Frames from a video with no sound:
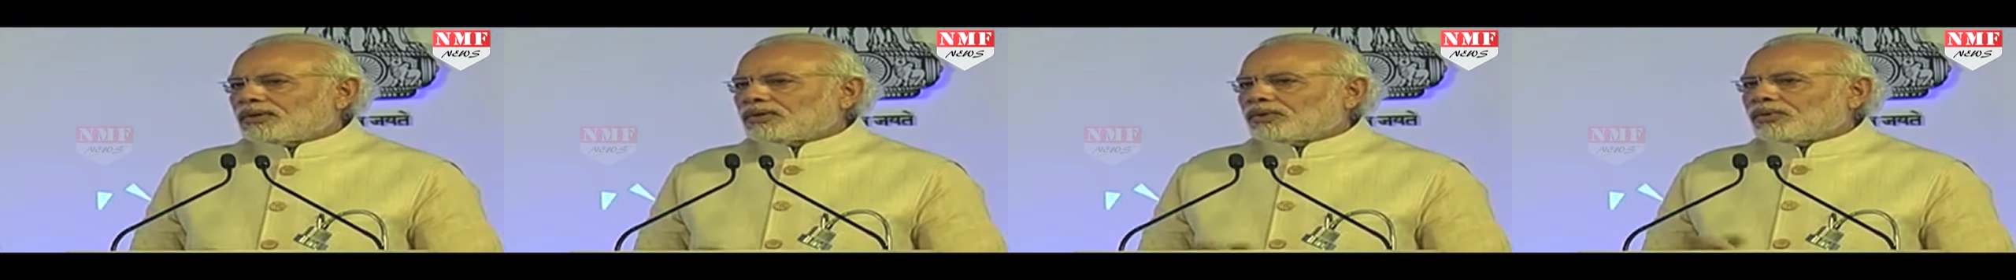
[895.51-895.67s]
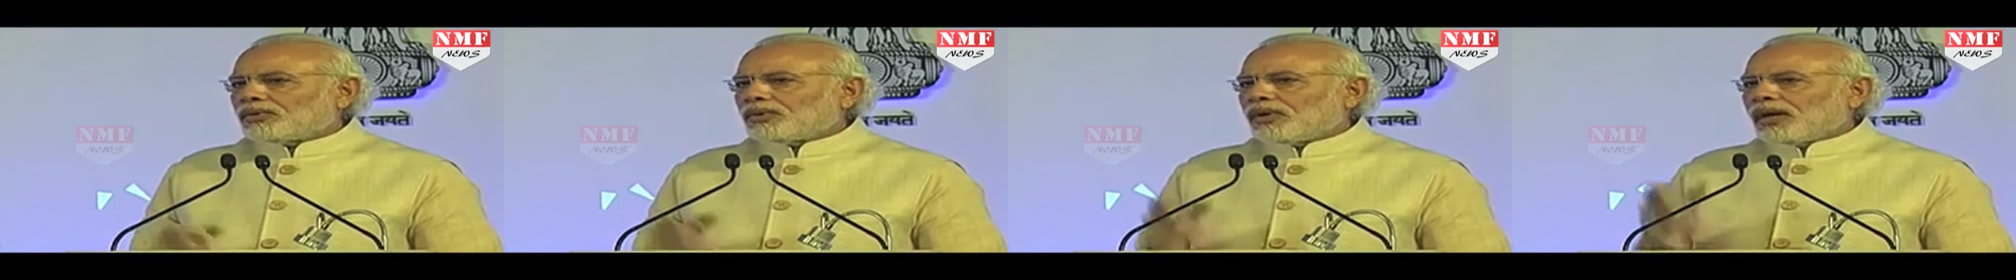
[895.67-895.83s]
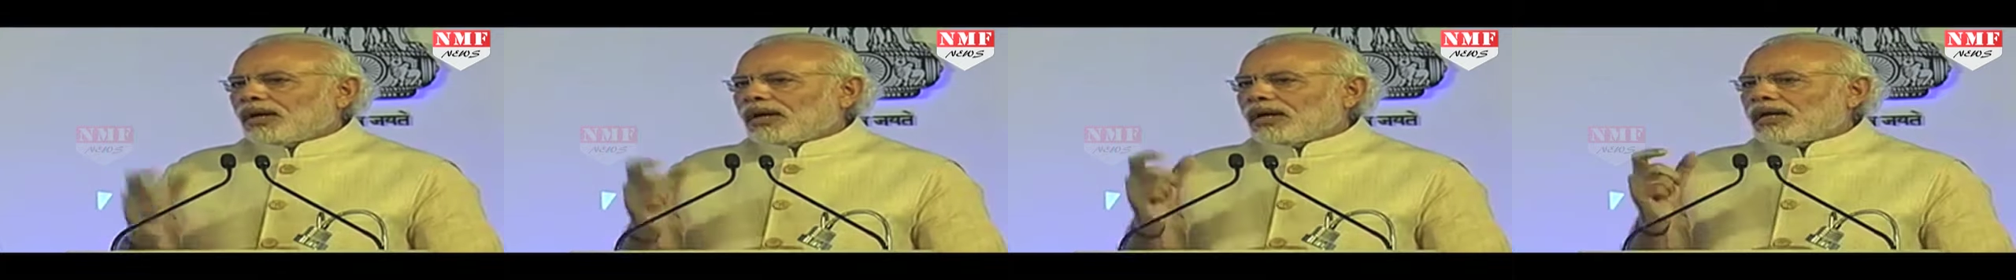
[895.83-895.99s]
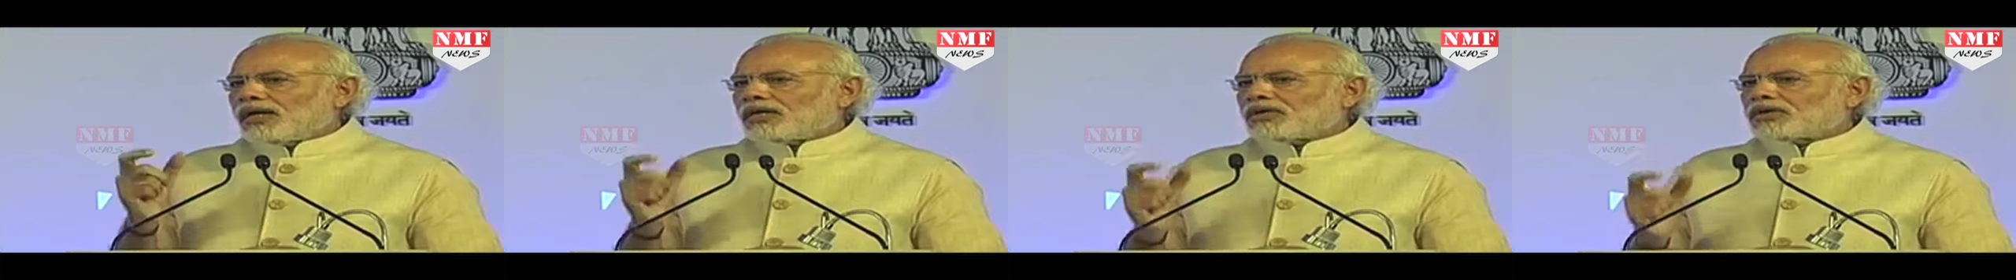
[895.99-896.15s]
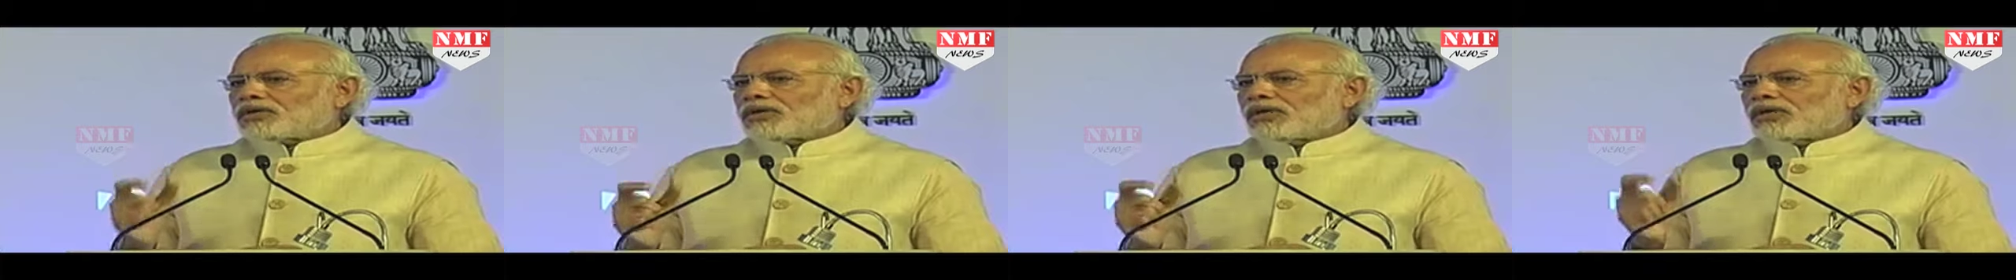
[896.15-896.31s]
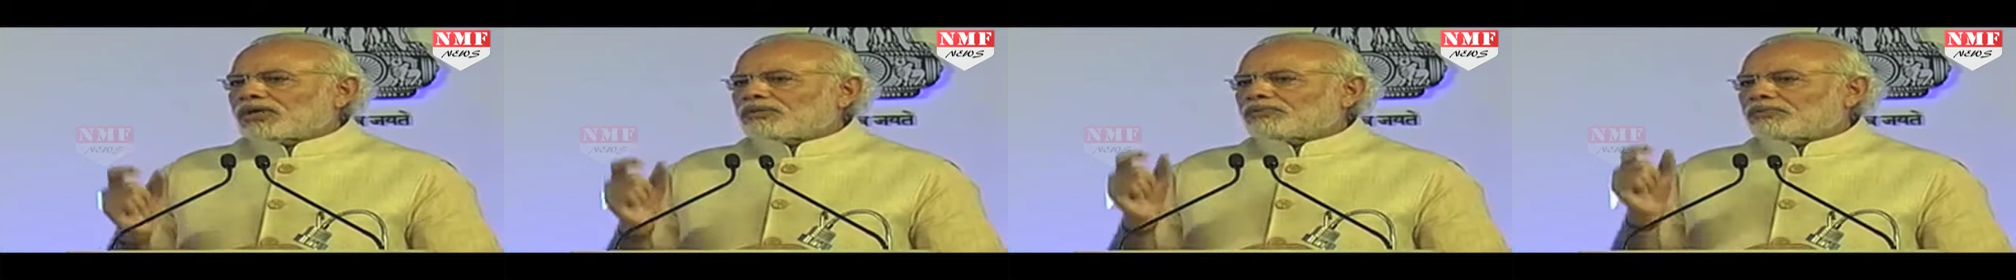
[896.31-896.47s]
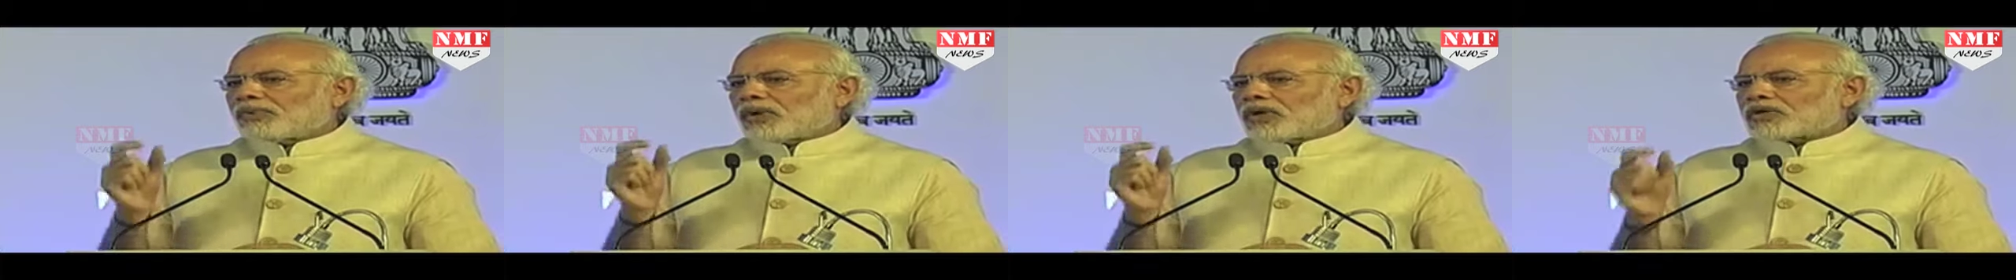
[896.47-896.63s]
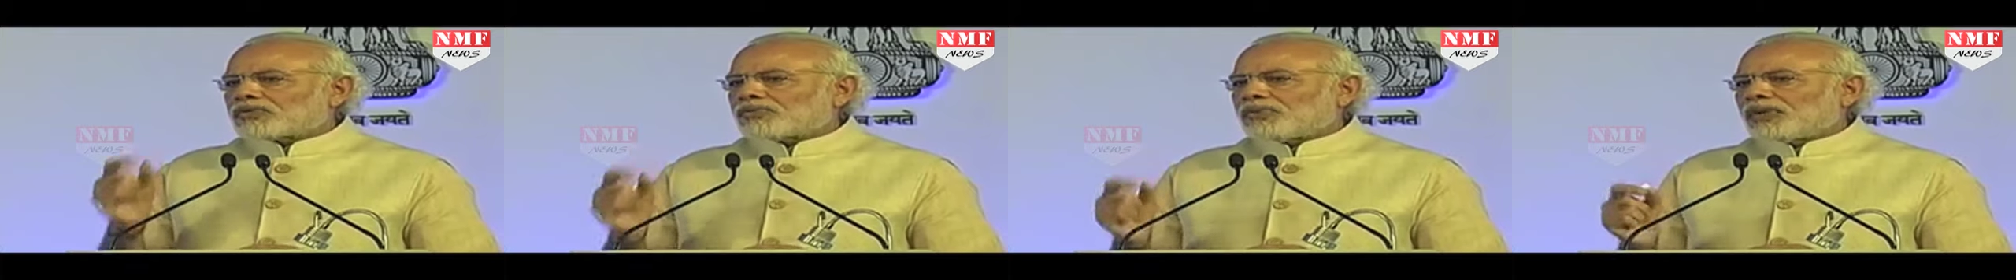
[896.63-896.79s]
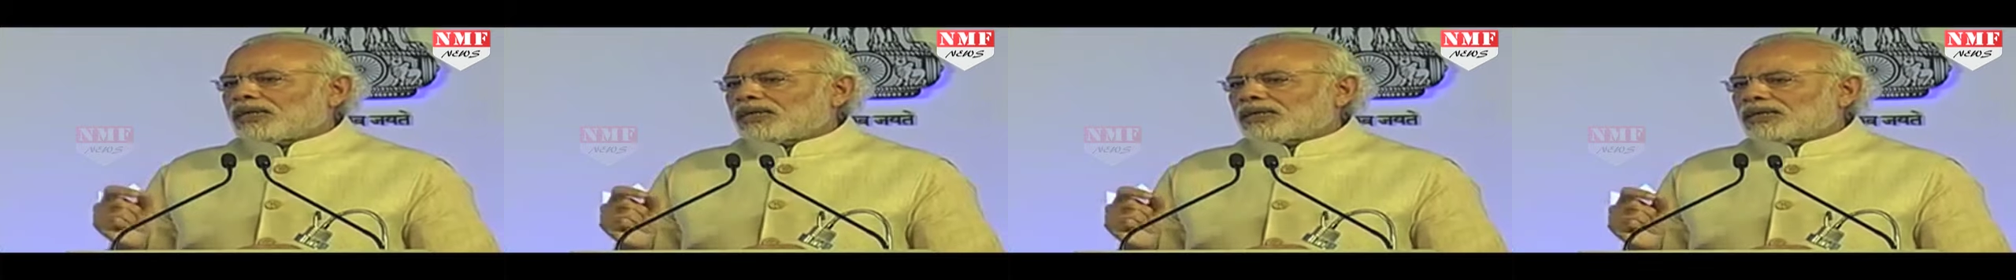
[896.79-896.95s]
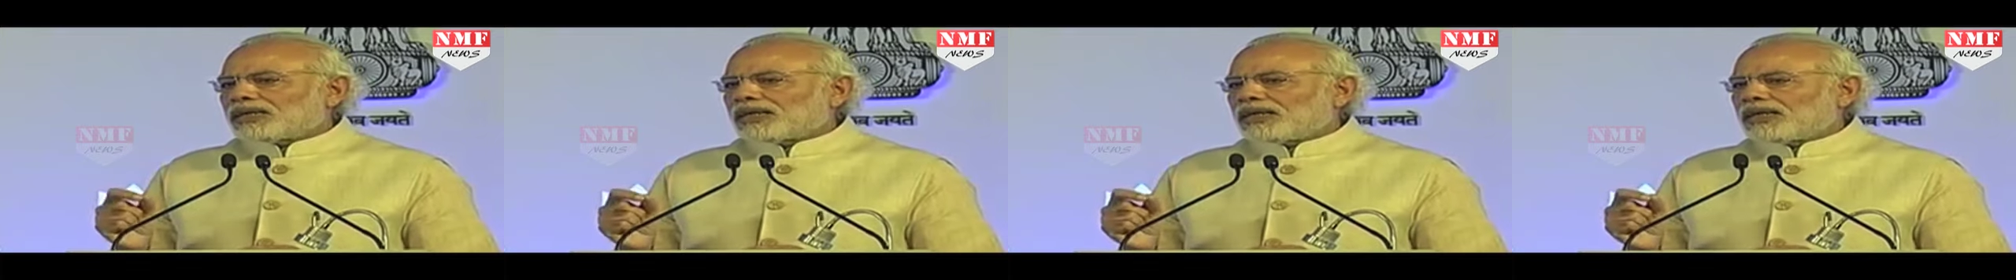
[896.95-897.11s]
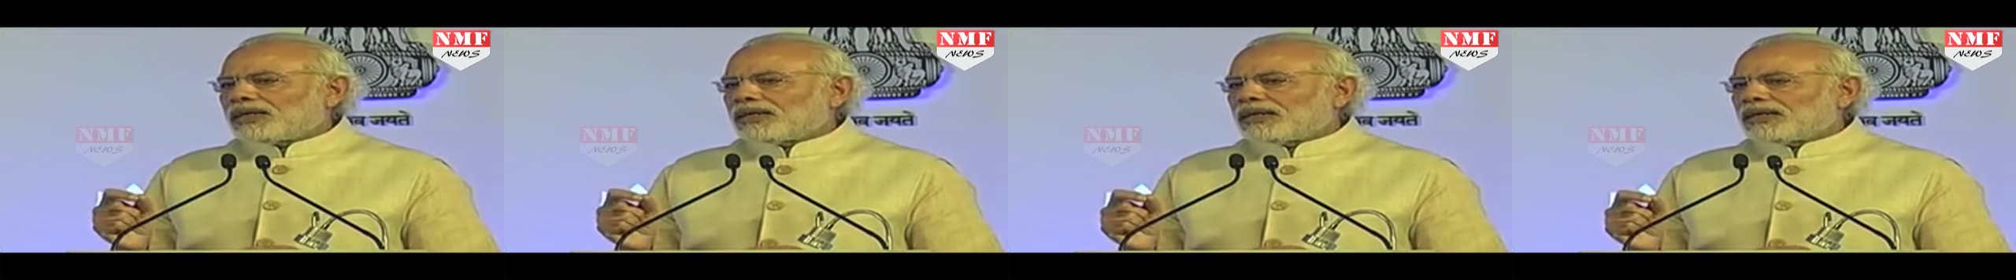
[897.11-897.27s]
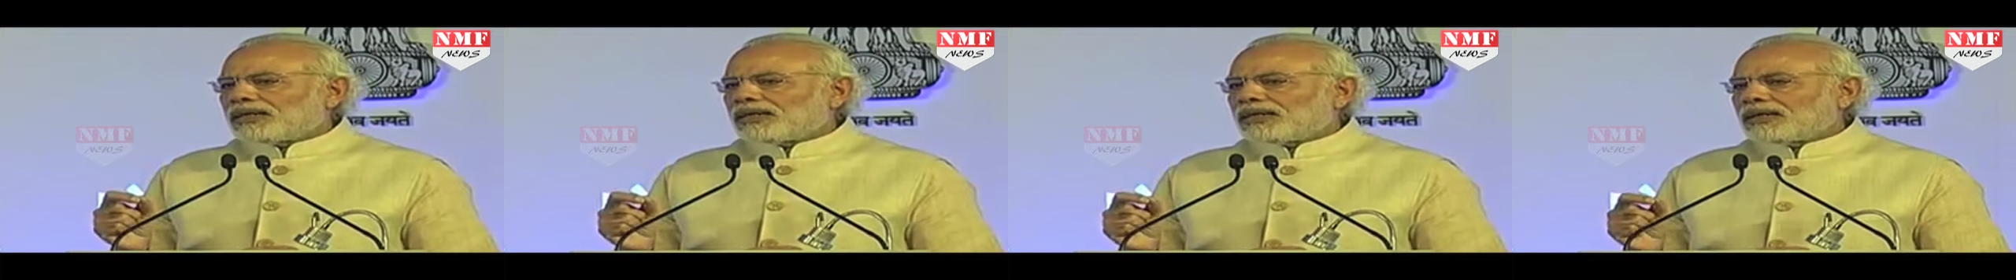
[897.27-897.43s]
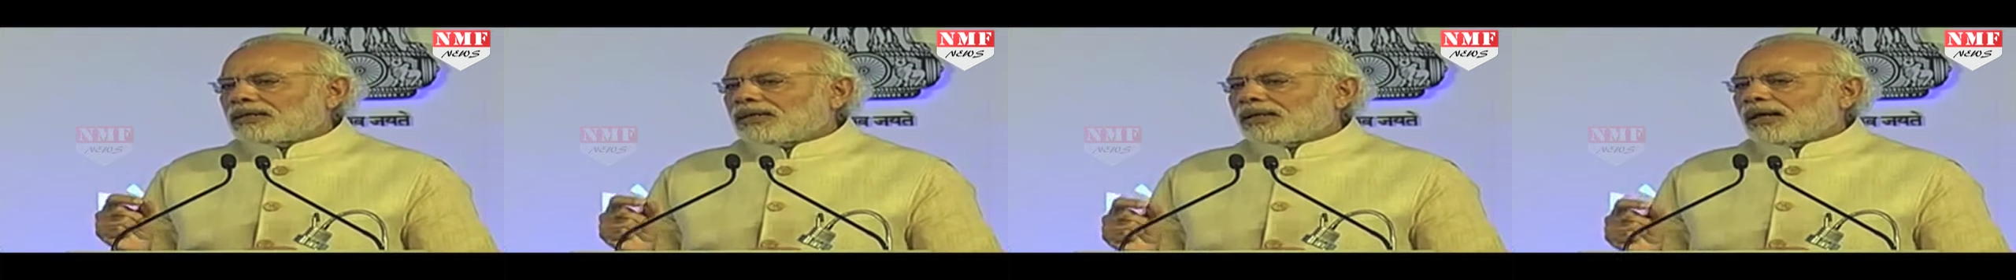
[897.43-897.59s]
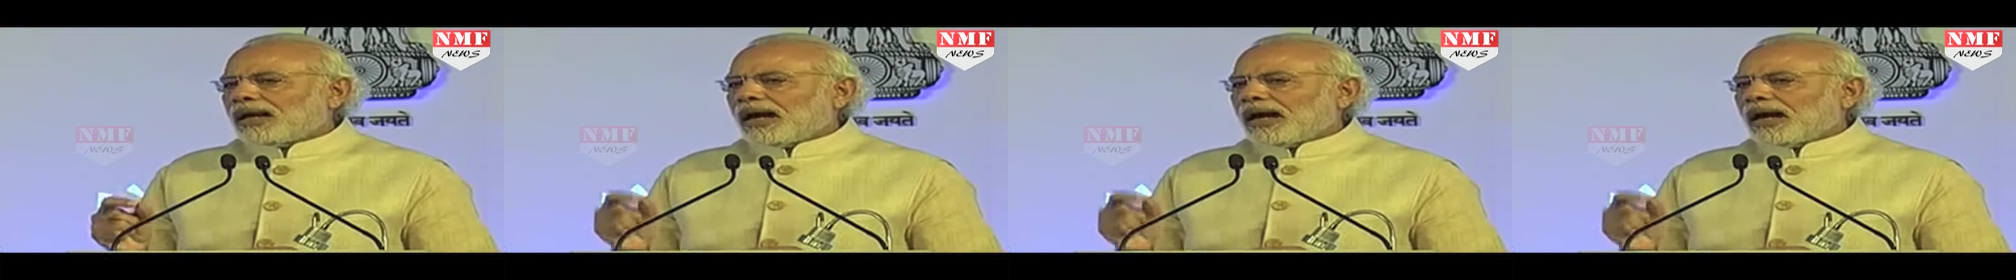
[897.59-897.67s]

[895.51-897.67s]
to Asian prosperity